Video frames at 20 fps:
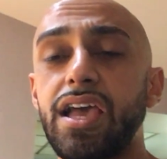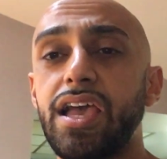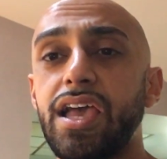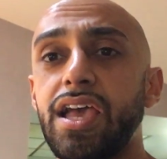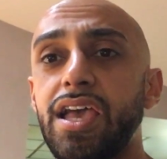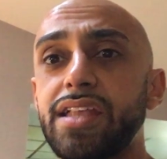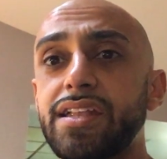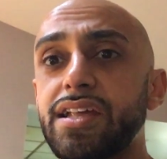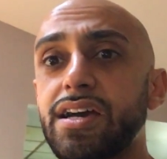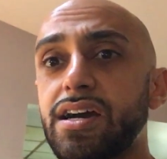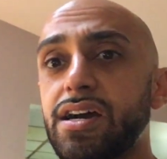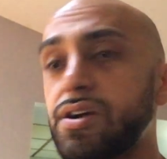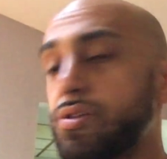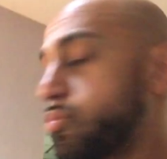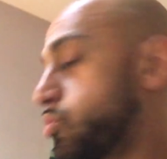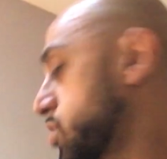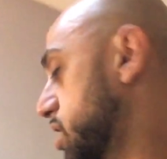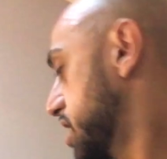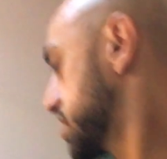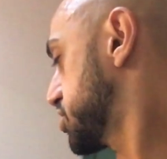and uh,
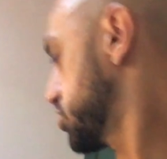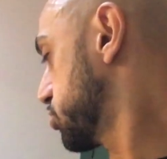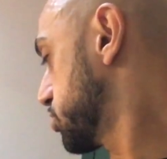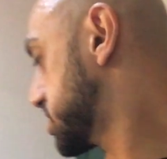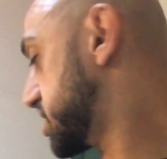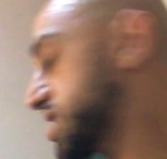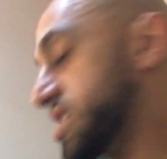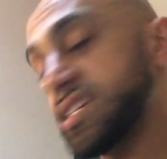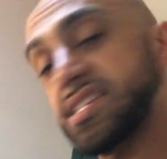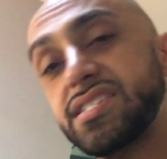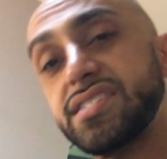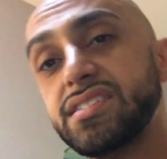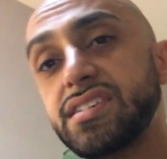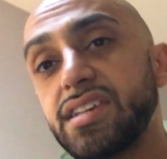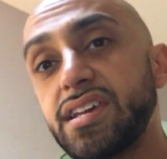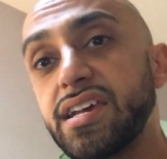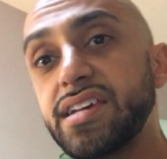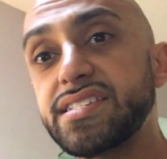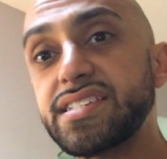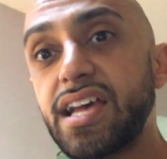what I do with this
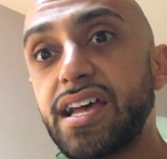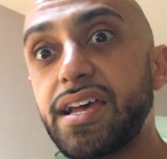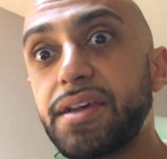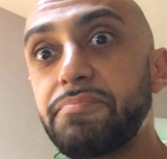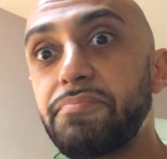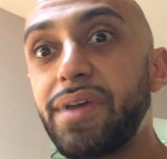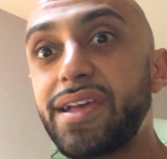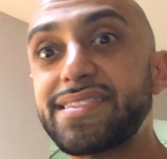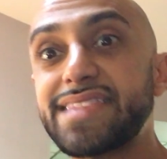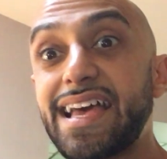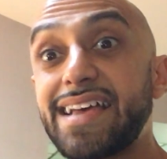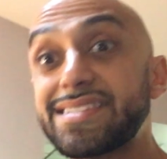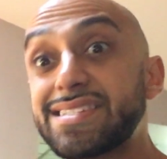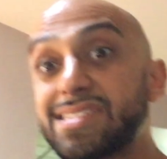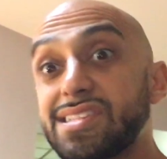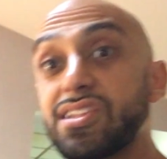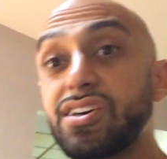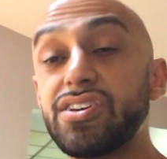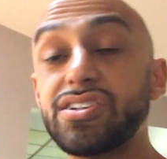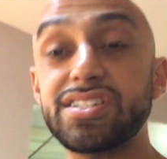is I make that
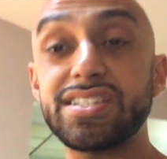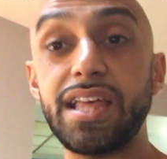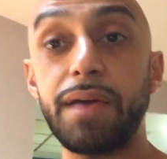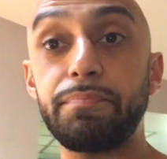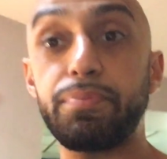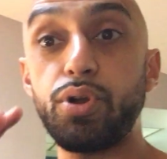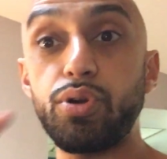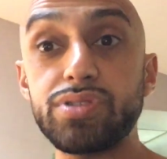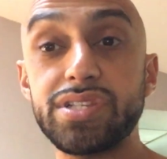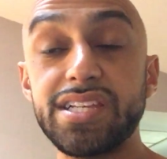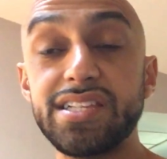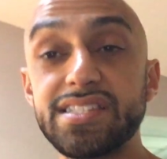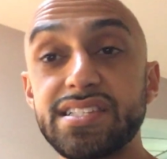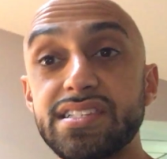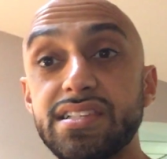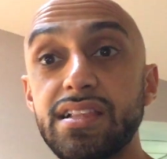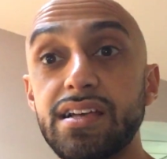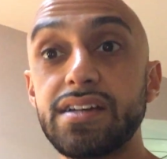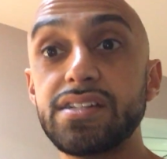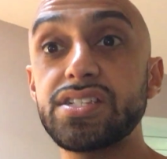sludge, that protein
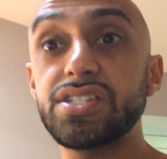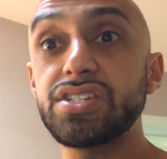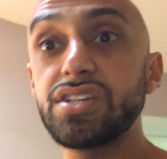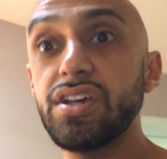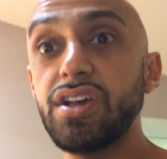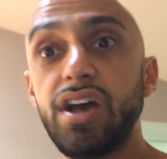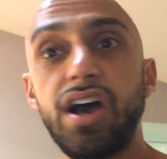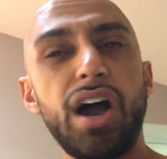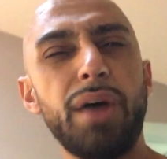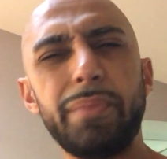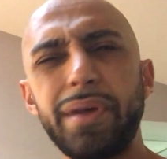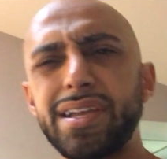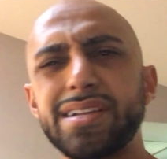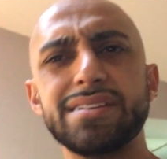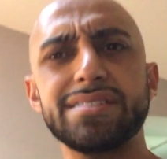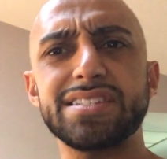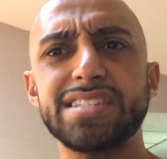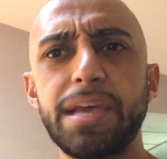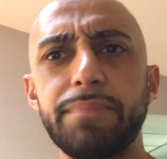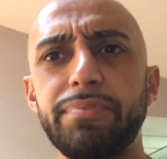sludge. I'll make
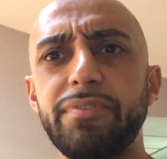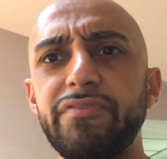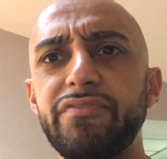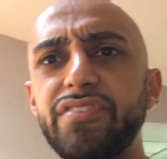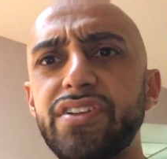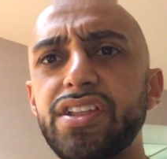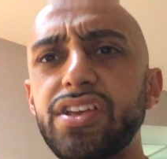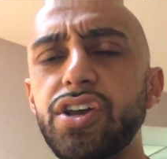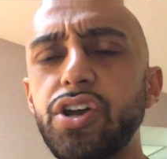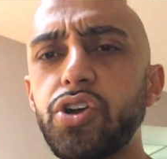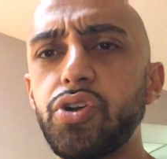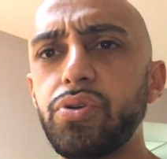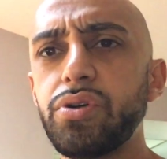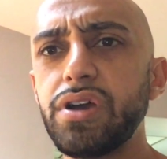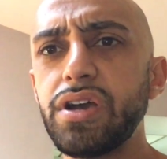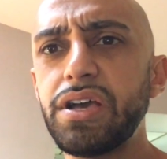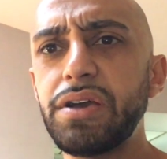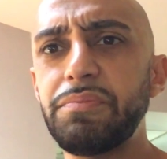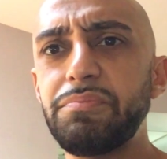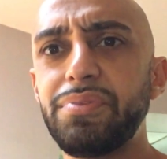a separate video,
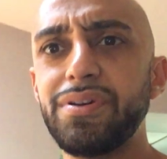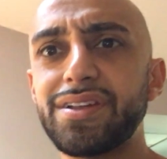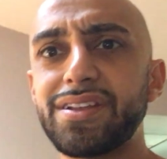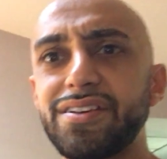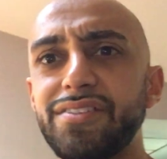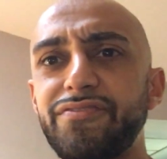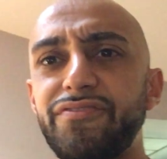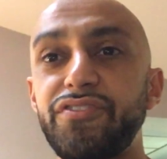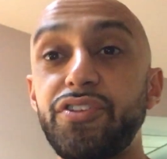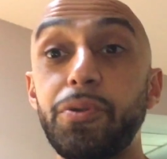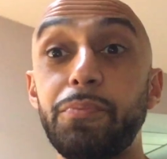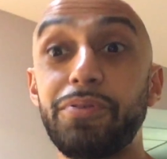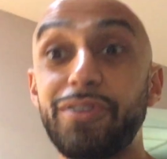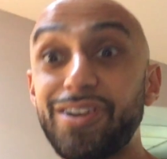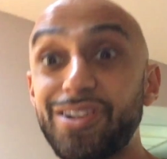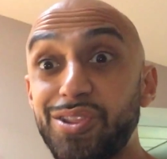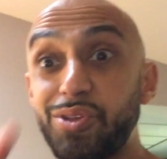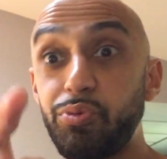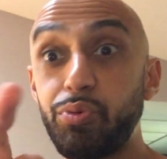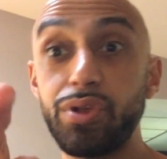but if you're
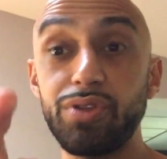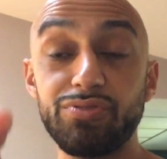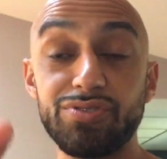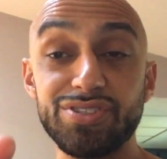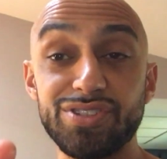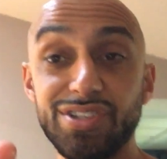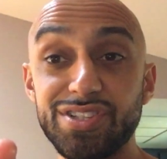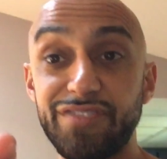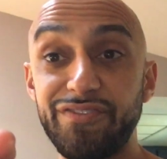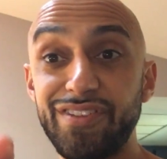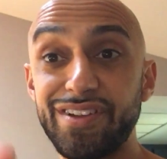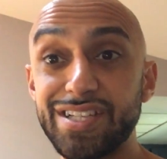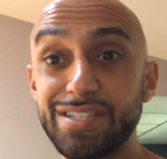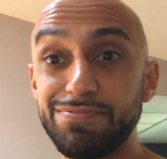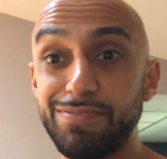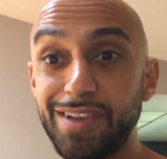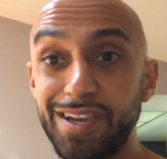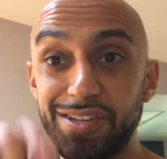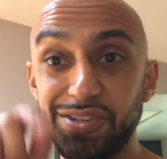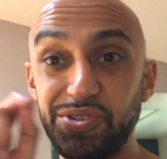part of the Real Results Fitness
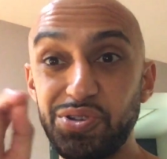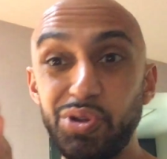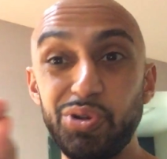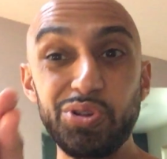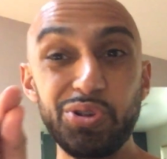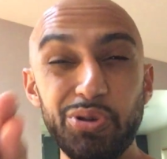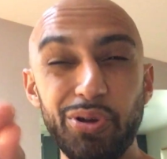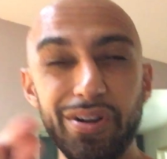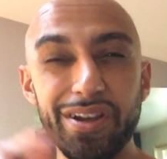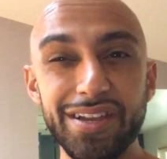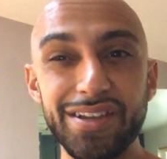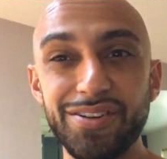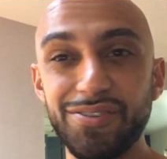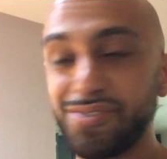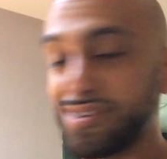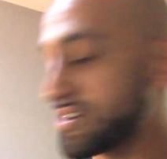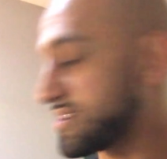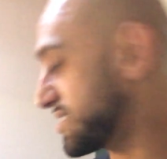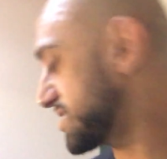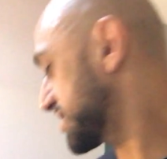Plan, you know you already know what it